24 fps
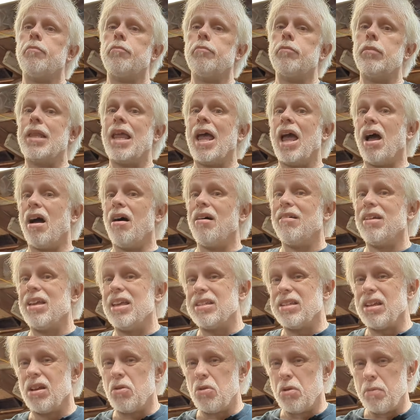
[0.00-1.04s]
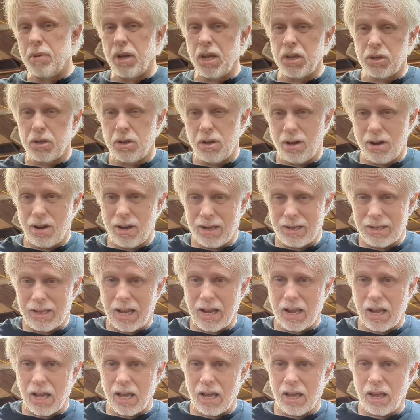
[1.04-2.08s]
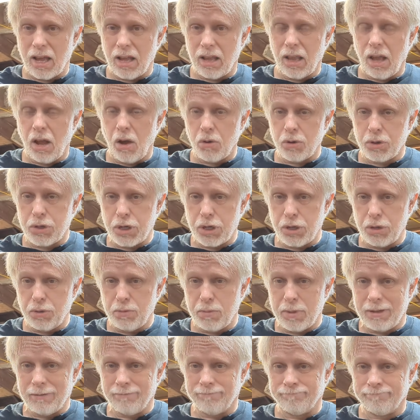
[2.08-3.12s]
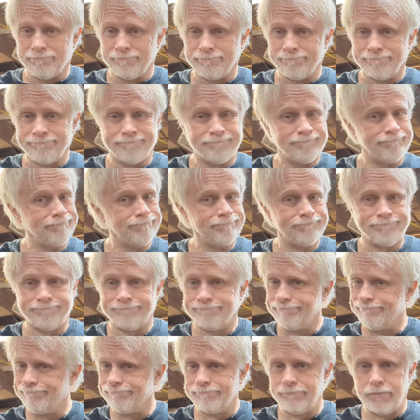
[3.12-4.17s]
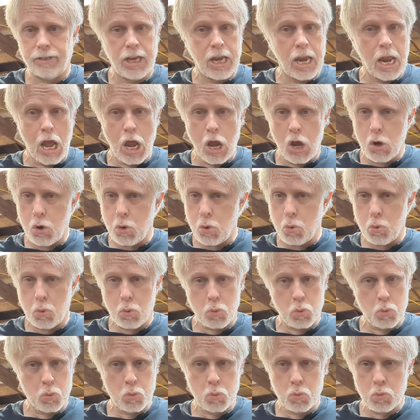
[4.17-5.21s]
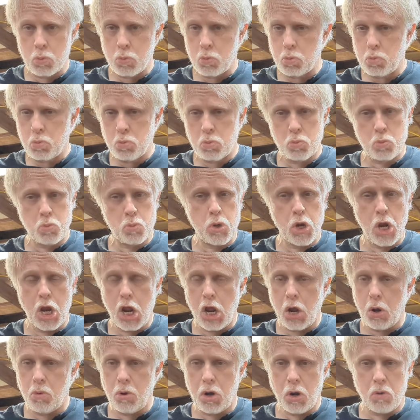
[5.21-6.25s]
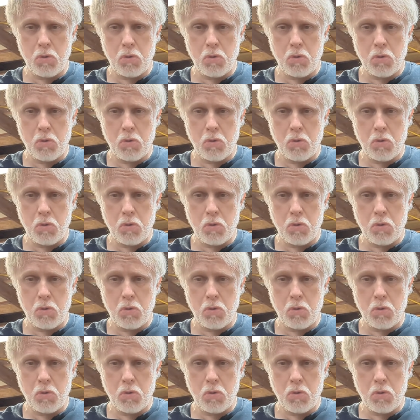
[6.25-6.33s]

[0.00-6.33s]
Now, is it going to be as good as like a long tube? No. No.